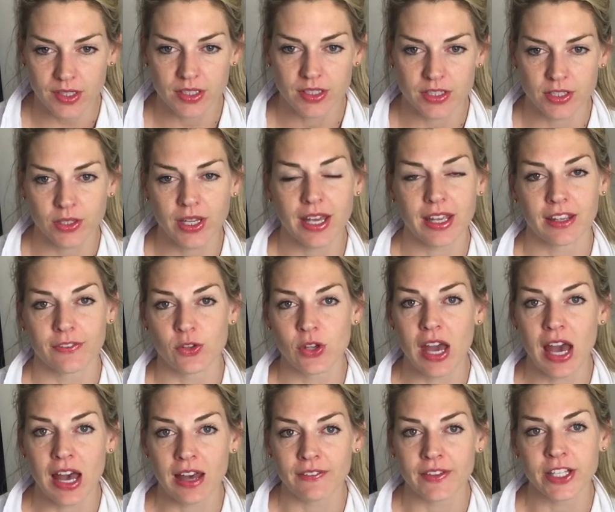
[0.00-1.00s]
So yeah, if you
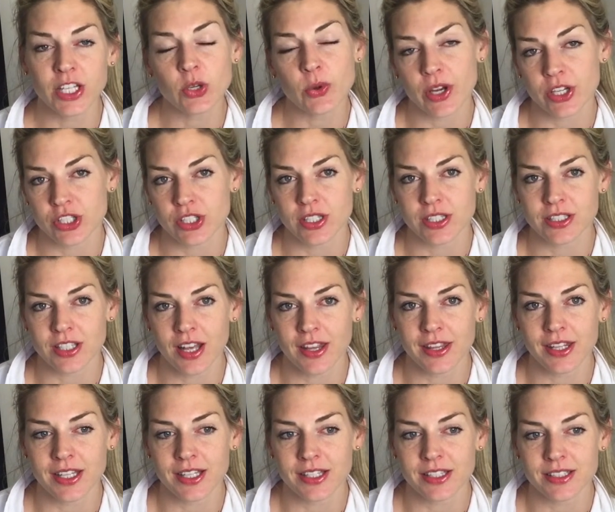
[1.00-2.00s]
have any questions
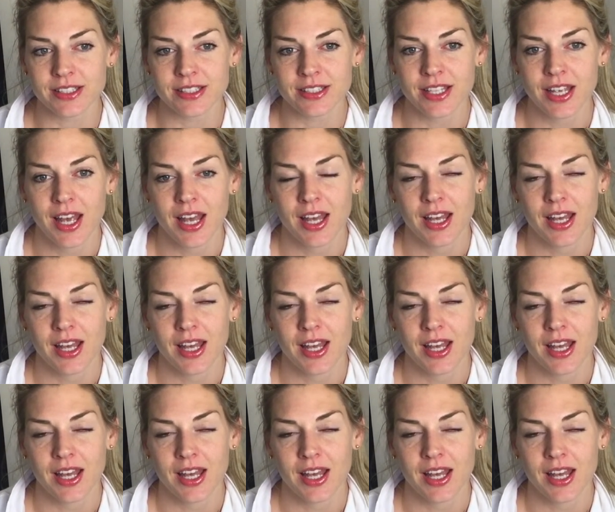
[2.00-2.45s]
on this,